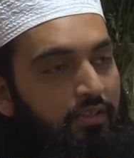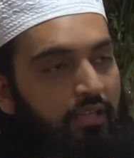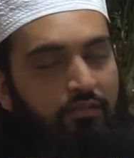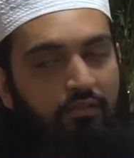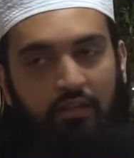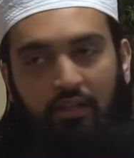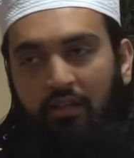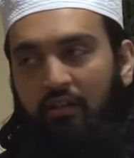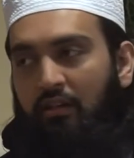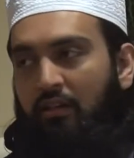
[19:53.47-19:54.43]

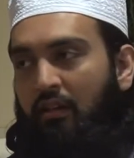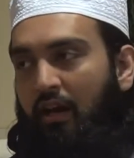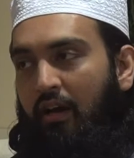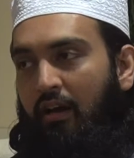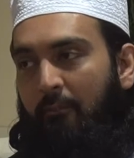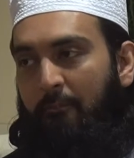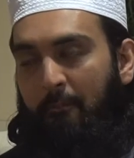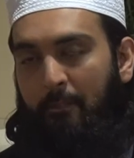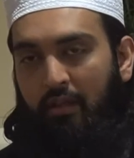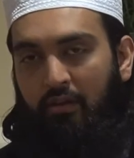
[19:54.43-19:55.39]
generally,
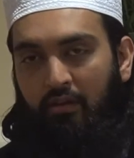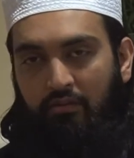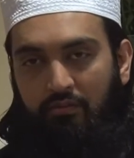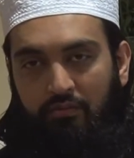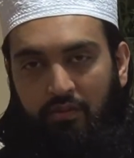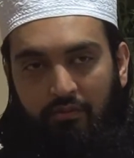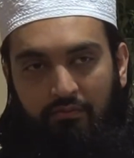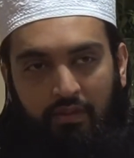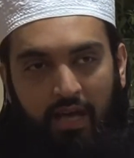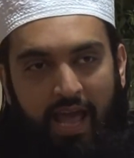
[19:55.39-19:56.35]
um, sort
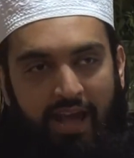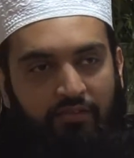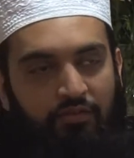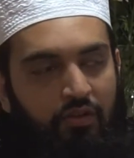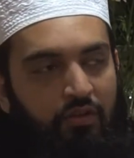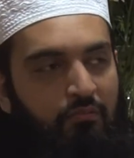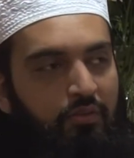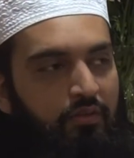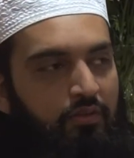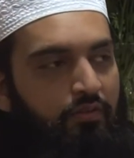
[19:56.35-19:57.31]
of the extra
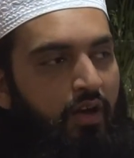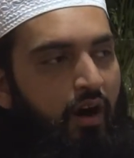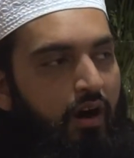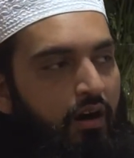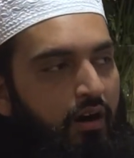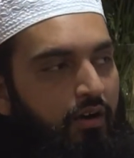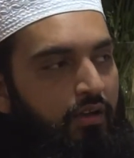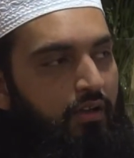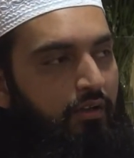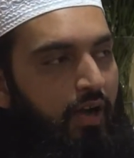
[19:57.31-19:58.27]
numbers
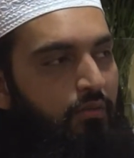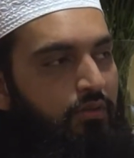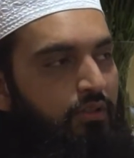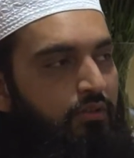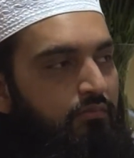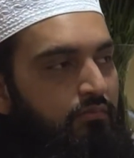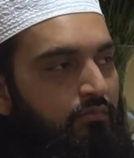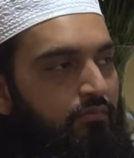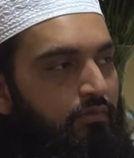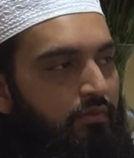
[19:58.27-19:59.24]
are rounded
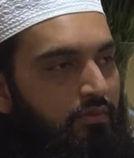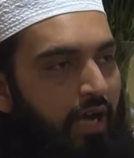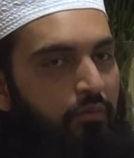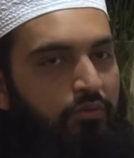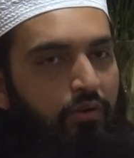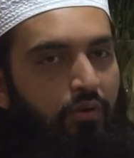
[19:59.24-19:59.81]
down